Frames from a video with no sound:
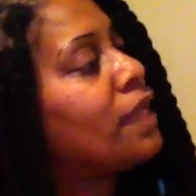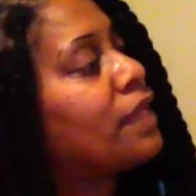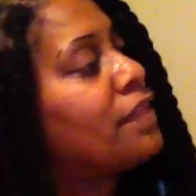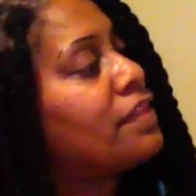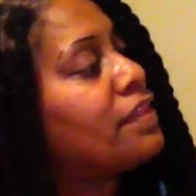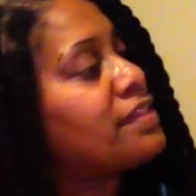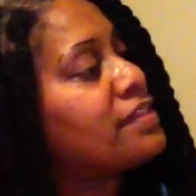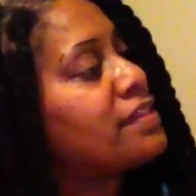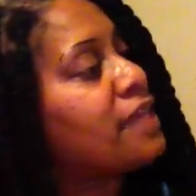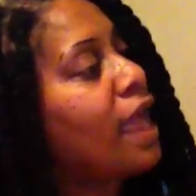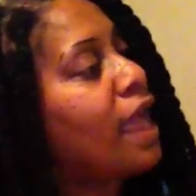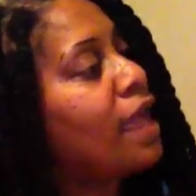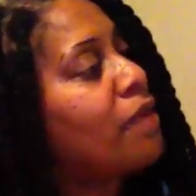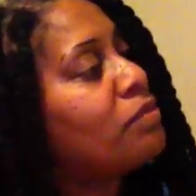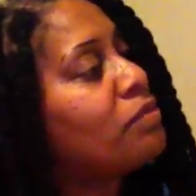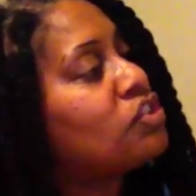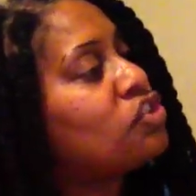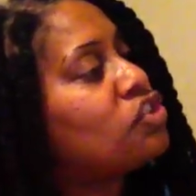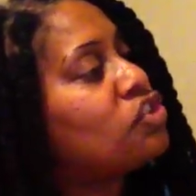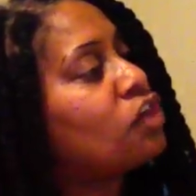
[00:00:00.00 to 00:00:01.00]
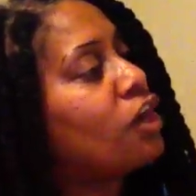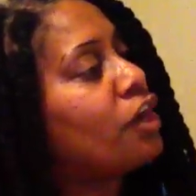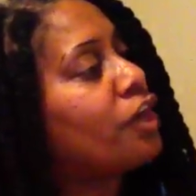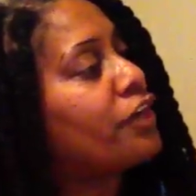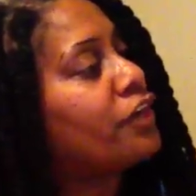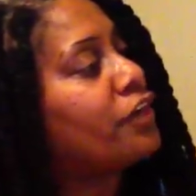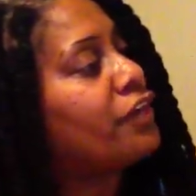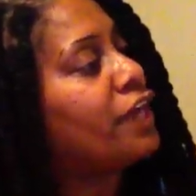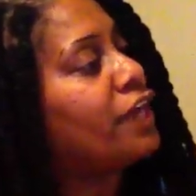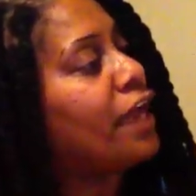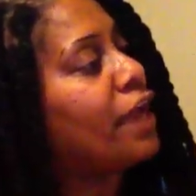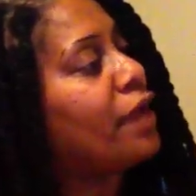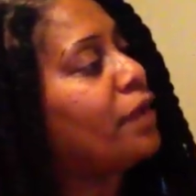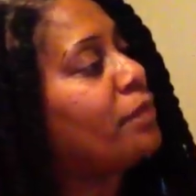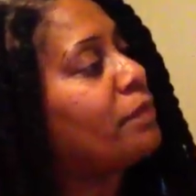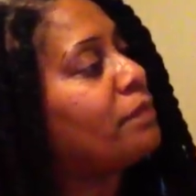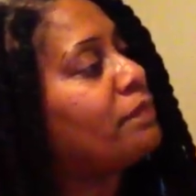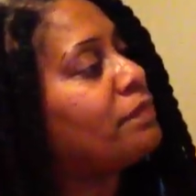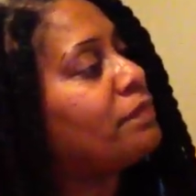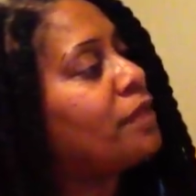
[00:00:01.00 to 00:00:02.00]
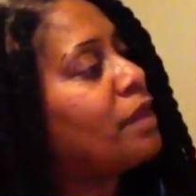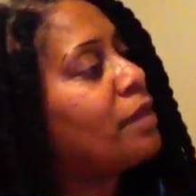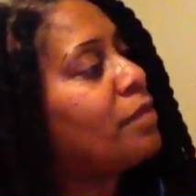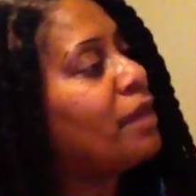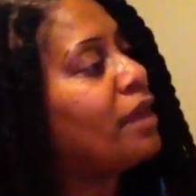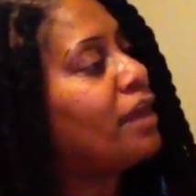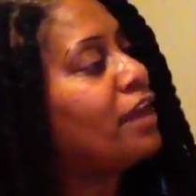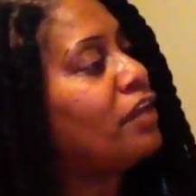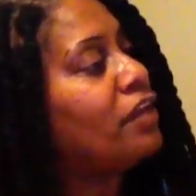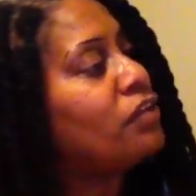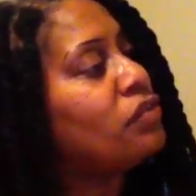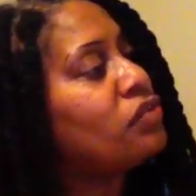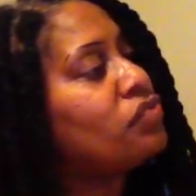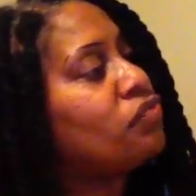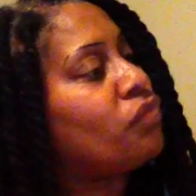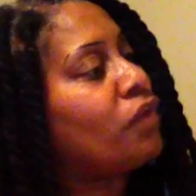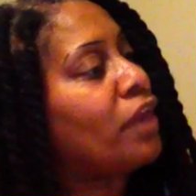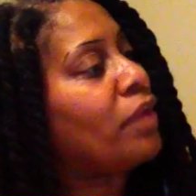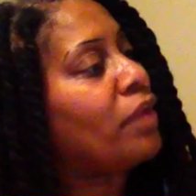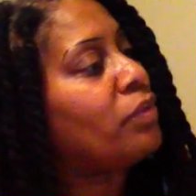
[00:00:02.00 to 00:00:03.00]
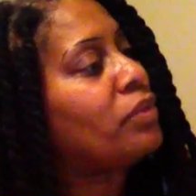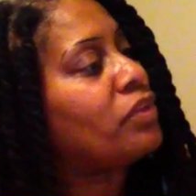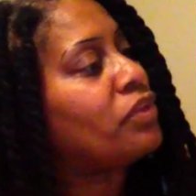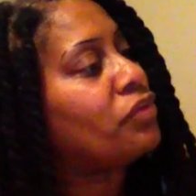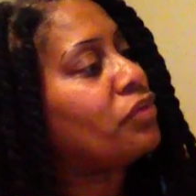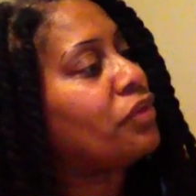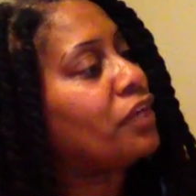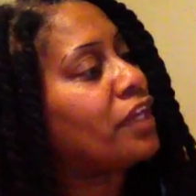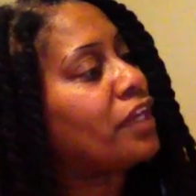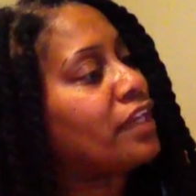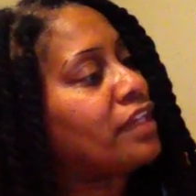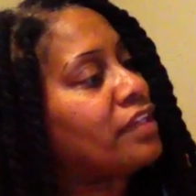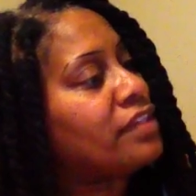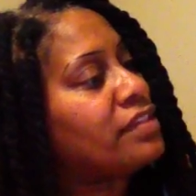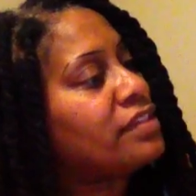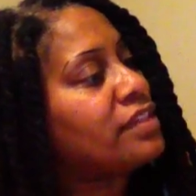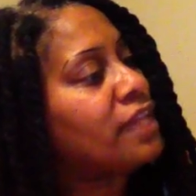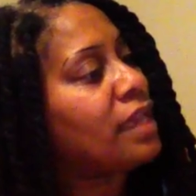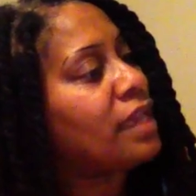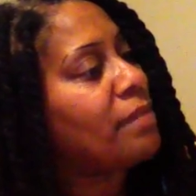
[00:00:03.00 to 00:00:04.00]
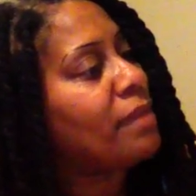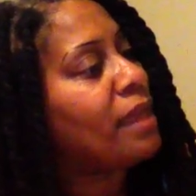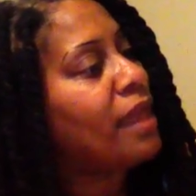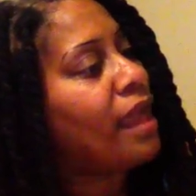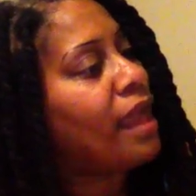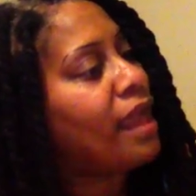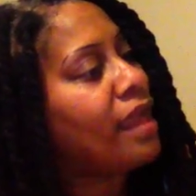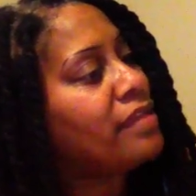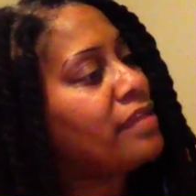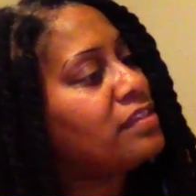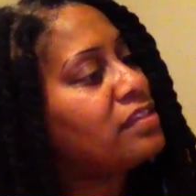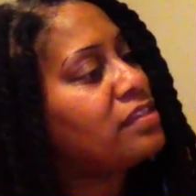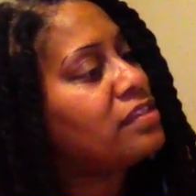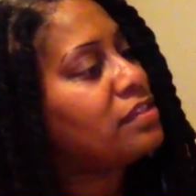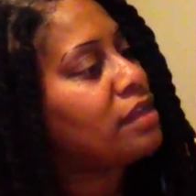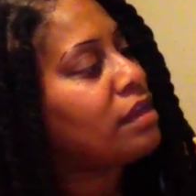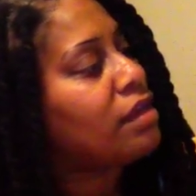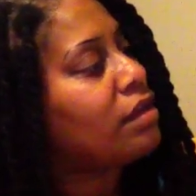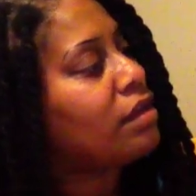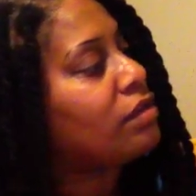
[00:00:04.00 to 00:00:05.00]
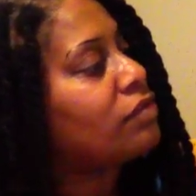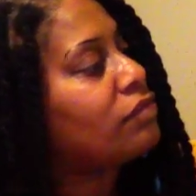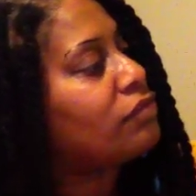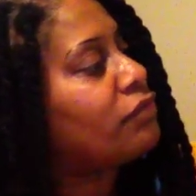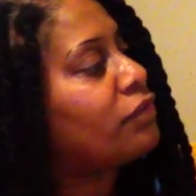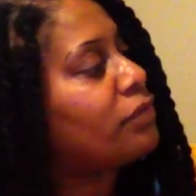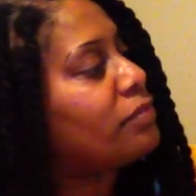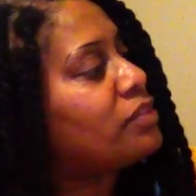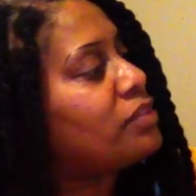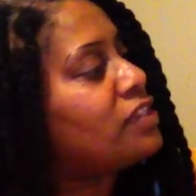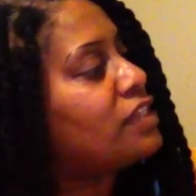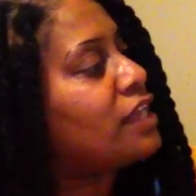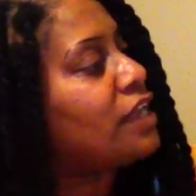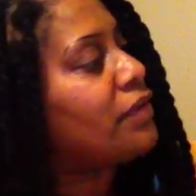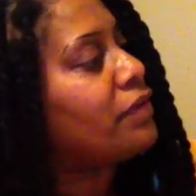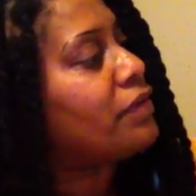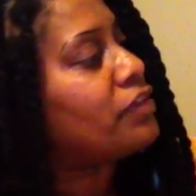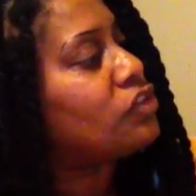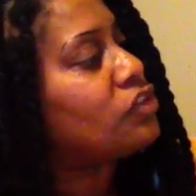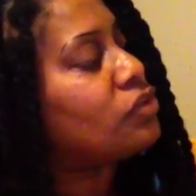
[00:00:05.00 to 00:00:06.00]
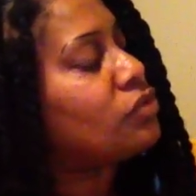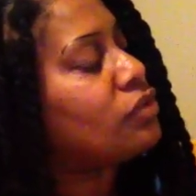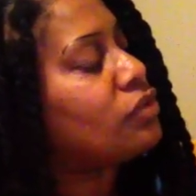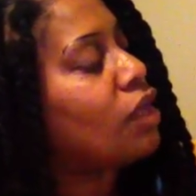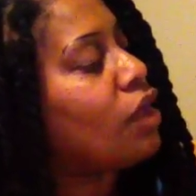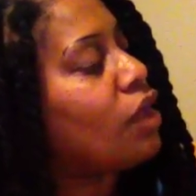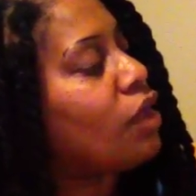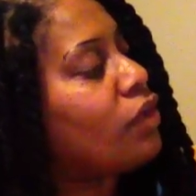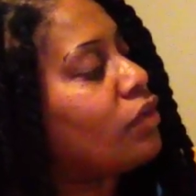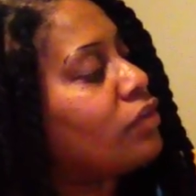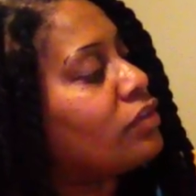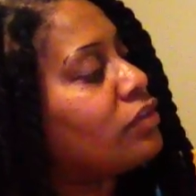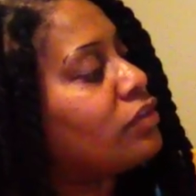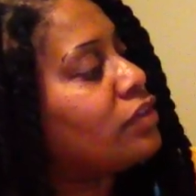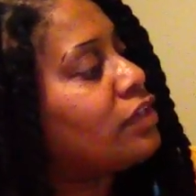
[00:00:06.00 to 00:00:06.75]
The sky was darker now. My ears rang with crickets, and my eyes stung from staring too long.